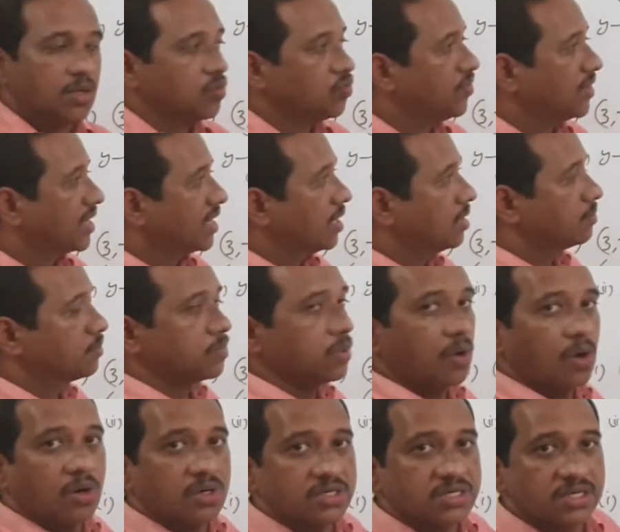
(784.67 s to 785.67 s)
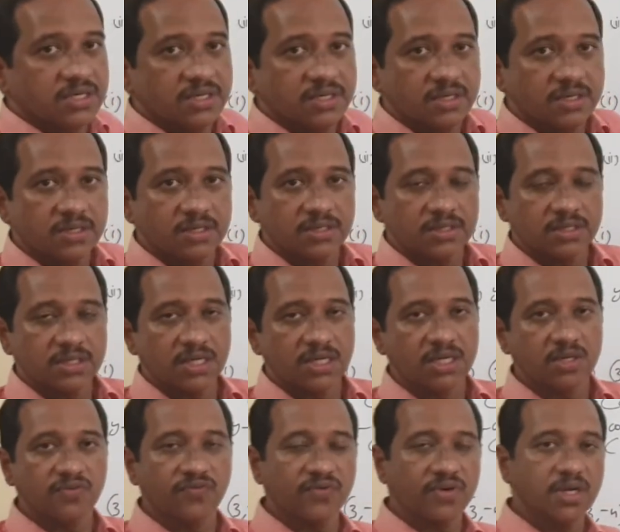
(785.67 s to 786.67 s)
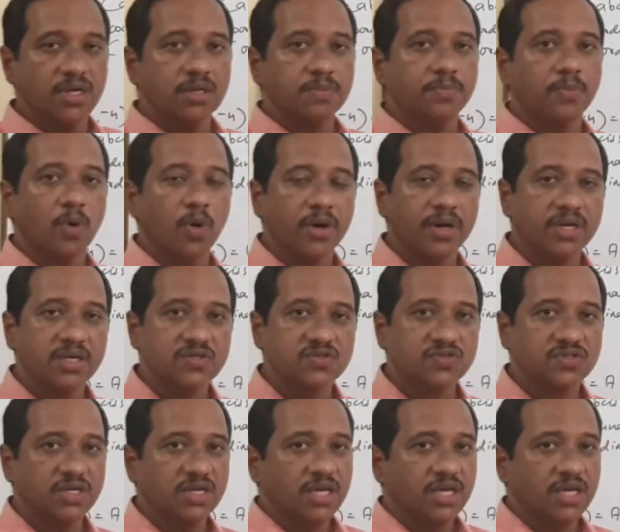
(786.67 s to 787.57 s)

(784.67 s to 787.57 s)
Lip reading: we can plot the different points